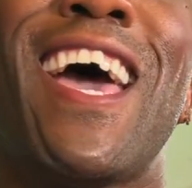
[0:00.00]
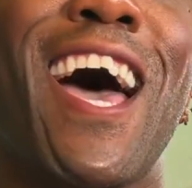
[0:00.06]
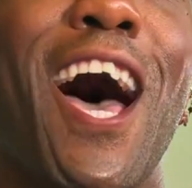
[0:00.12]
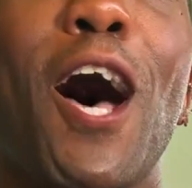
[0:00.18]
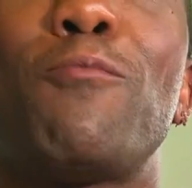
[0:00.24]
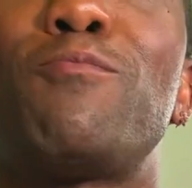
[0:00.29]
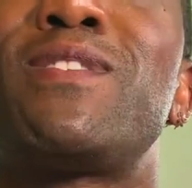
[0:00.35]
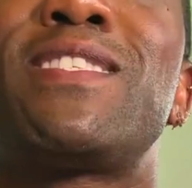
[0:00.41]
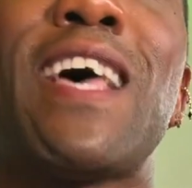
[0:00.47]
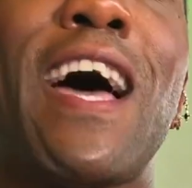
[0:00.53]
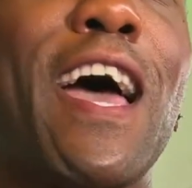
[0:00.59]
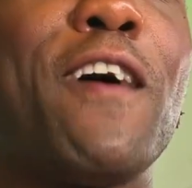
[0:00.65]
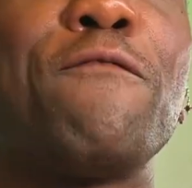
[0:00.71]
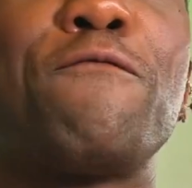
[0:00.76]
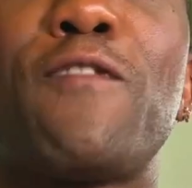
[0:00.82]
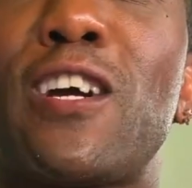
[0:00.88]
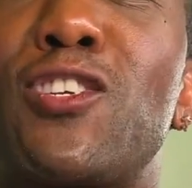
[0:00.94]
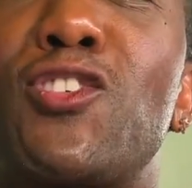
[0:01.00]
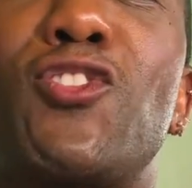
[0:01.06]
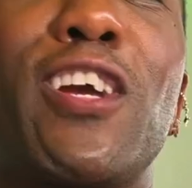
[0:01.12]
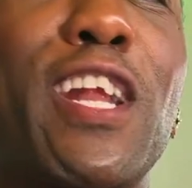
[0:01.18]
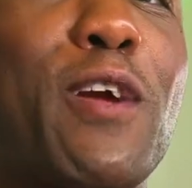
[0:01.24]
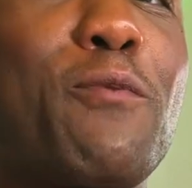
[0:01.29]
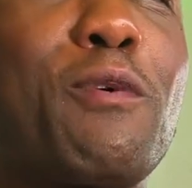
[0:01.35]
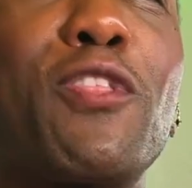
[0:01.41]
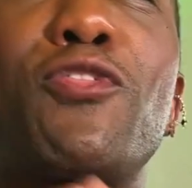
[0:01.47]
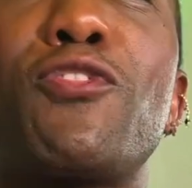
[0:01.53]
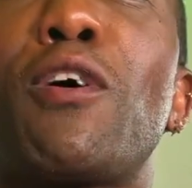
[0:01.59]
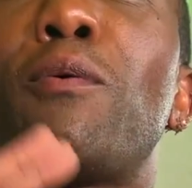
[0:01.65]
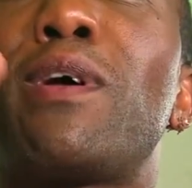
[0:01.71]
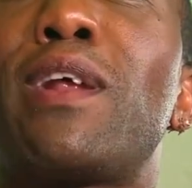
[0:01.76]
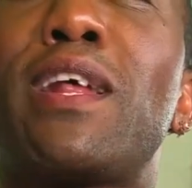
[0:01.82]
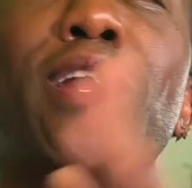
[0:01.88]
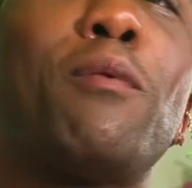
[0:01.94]
upset and frustrated. We
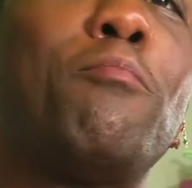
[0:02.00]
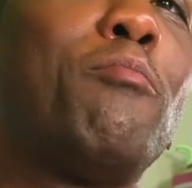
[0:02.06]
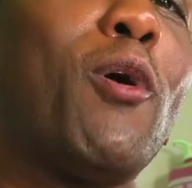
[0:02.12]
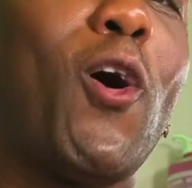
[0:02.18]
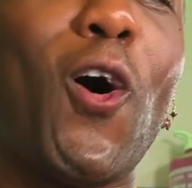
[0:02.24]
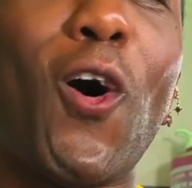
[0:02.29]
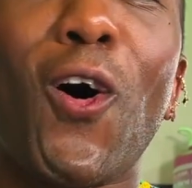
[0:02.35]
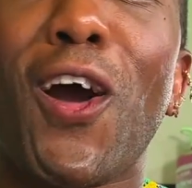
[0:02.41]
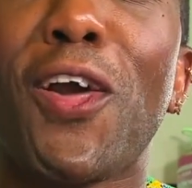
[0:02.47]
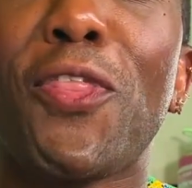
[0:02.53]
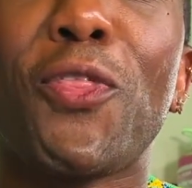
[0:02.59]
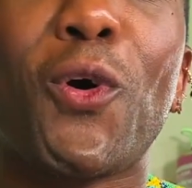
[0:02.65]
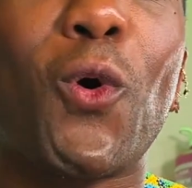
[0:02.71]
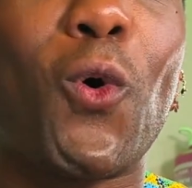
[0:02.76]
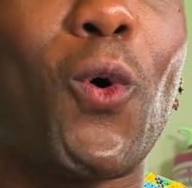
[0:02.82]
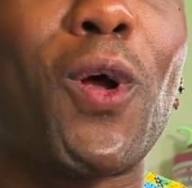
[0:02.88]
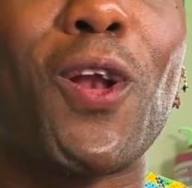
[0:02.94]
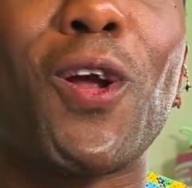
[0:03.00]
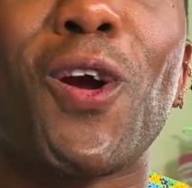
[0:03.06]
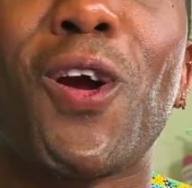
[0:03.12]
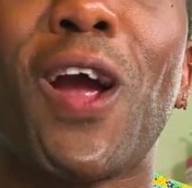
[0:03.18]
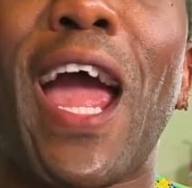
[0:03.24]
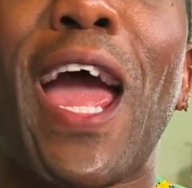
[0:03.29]
throw it in a ball in the corner